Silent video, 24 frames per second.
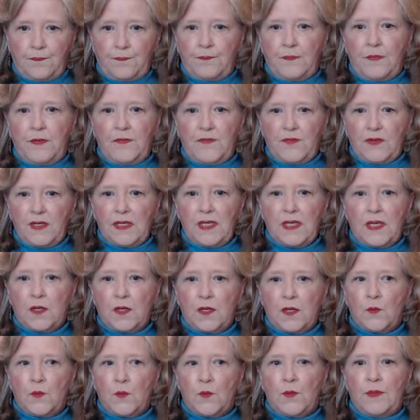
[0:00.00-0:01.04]
the
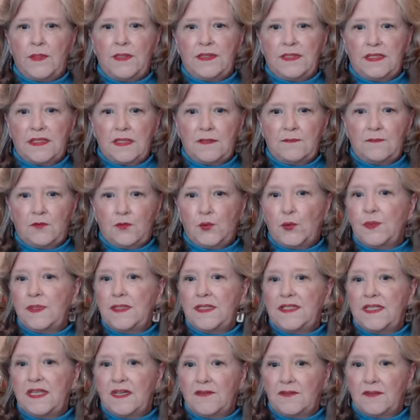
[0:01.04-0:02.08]
video received
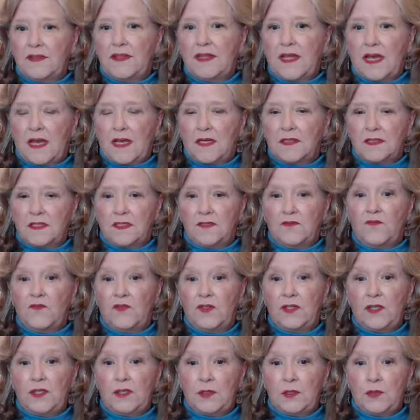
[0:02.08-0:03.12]
27,000
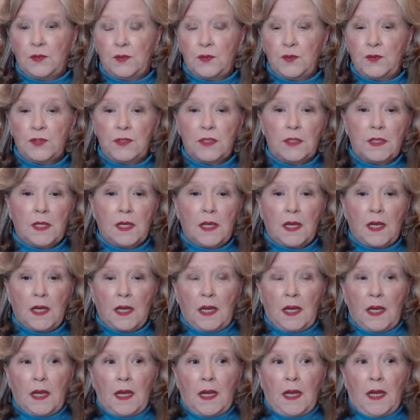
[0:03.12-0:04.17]
views.
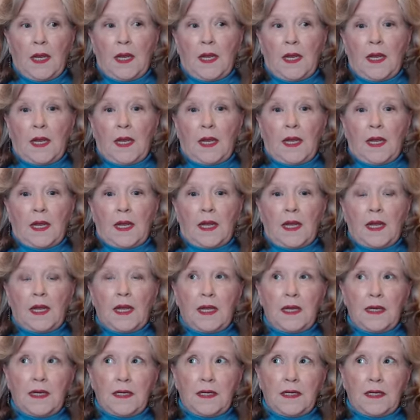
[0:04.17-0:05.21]

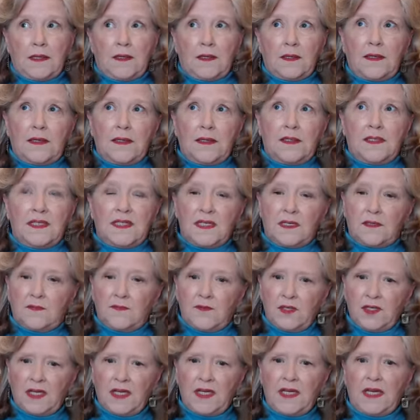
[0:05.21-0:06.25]
And instead of
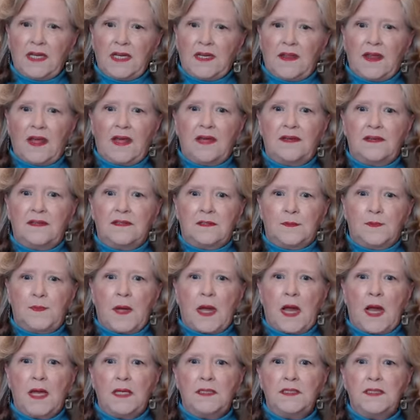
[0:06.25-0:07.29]
looking at that as a
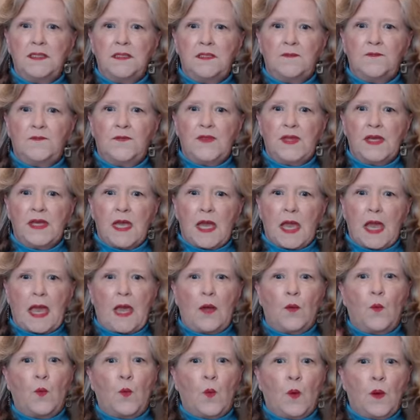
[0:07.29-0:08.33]
positive thing,
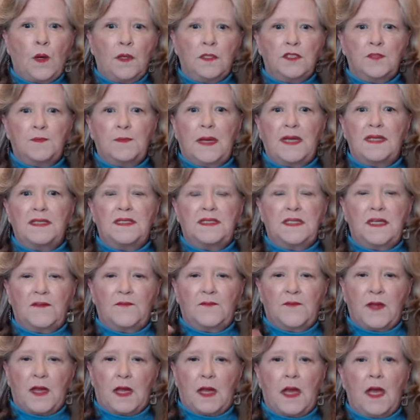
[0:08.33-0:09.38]
I worked
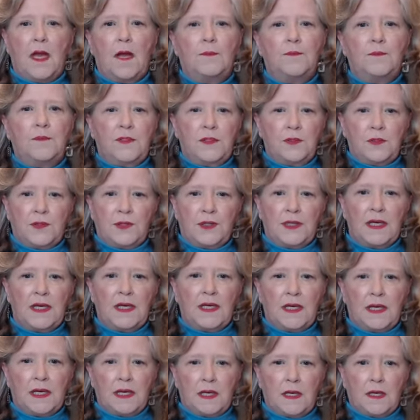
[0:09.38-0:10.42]
myself up to
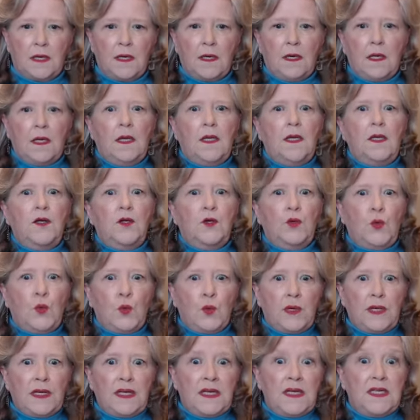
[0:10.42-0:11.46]
thinking,
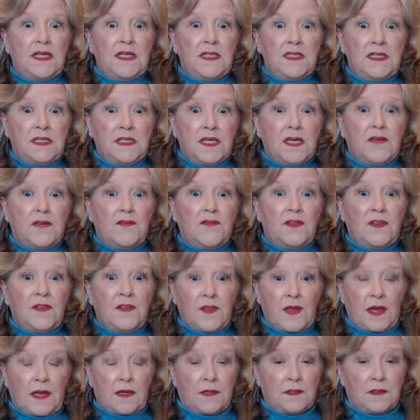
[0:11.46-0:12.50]

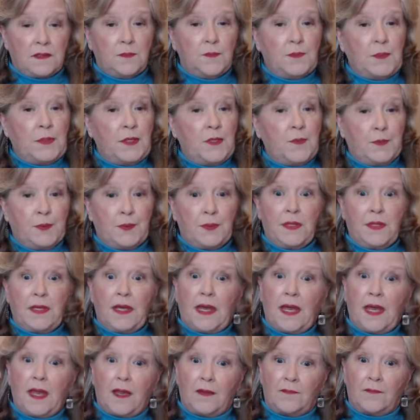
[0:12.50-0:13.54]
27,000 people
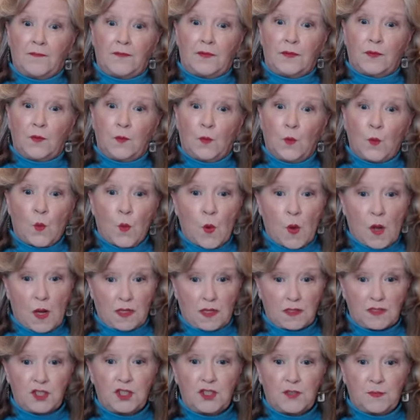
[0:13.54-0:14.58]
have
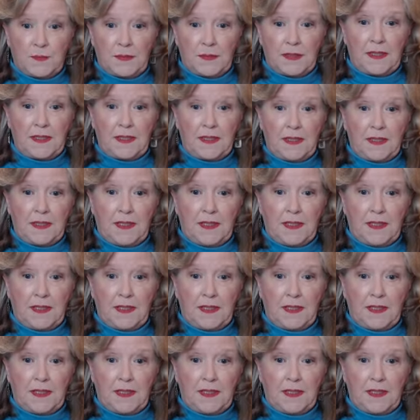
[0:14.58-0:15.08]
watched me.